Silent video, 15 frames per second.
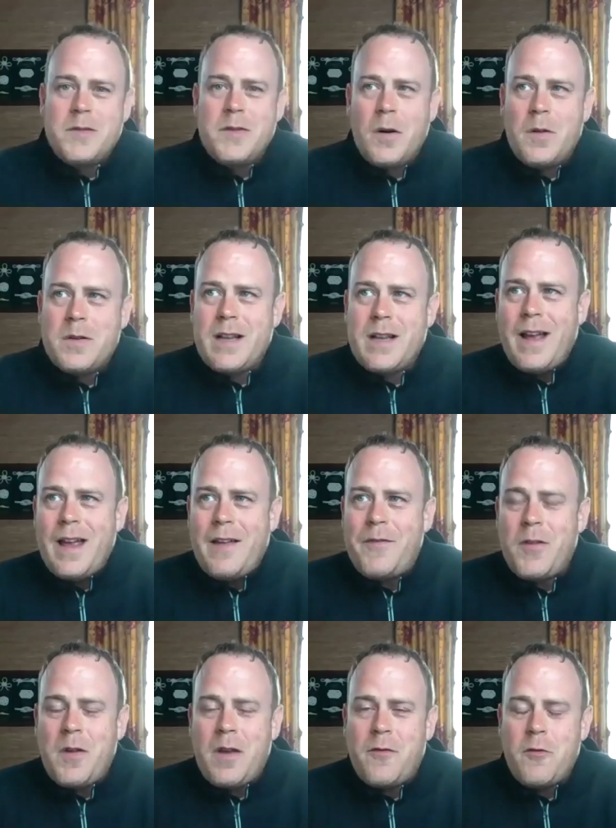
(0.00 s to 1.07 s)
don't uh,
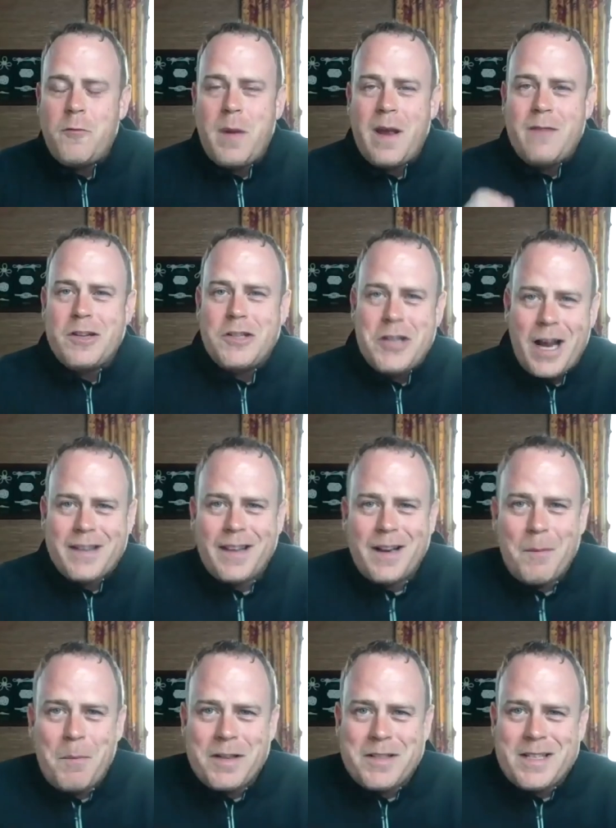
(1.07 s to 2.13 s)
if you if you've been rejected
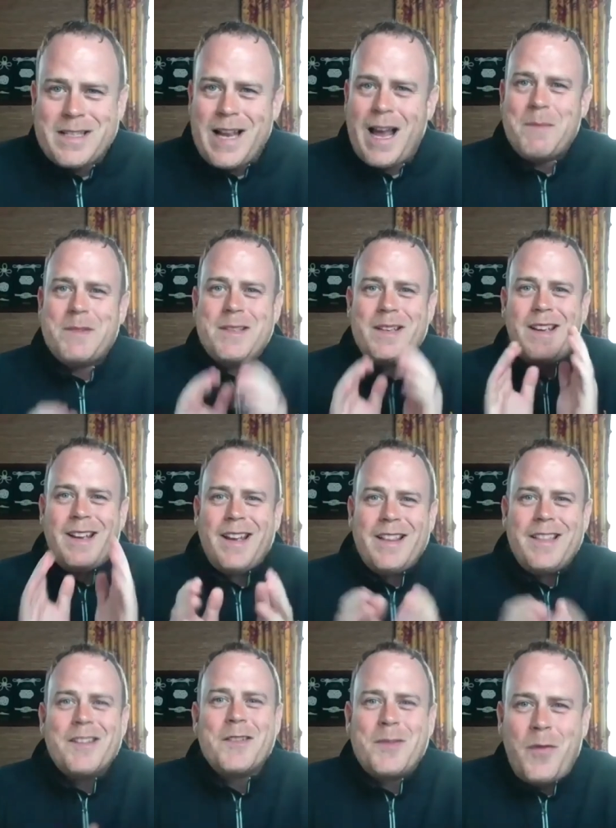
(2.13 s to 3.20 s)
a bunch of times,
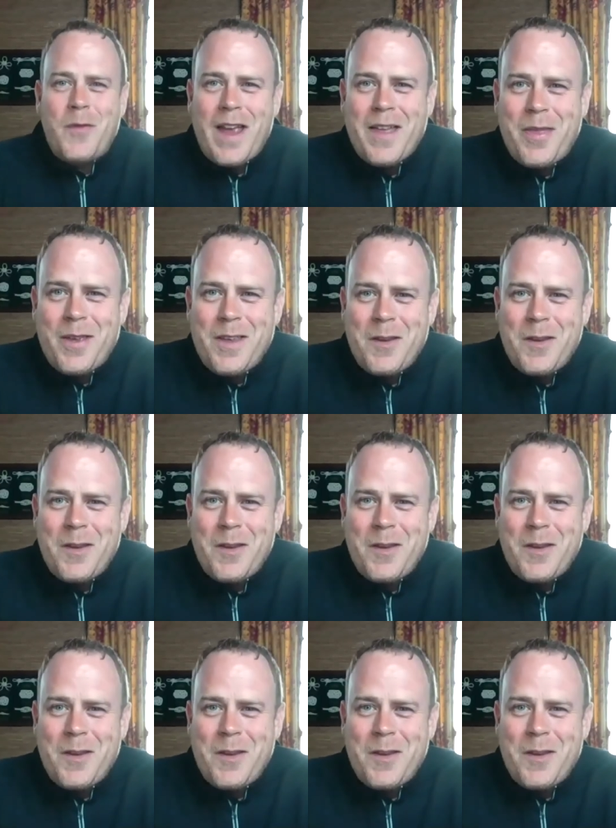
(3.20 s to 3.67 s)
there's faith.